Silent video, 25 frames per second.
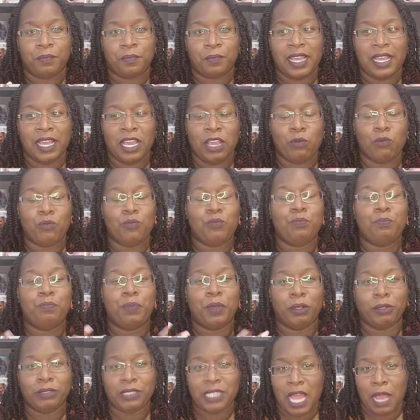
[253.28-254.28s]
It
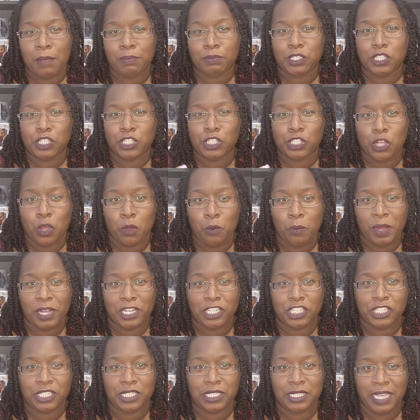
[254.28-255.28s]
built up so
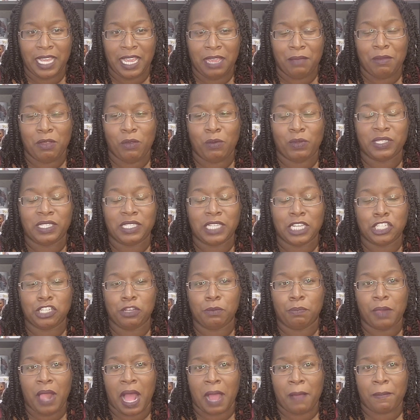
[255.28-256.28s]
much steam, and it was such a
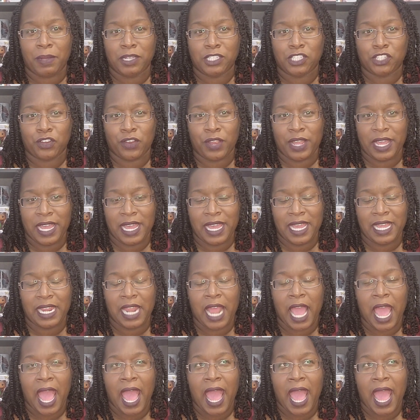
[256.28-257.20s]
blockbuster hit.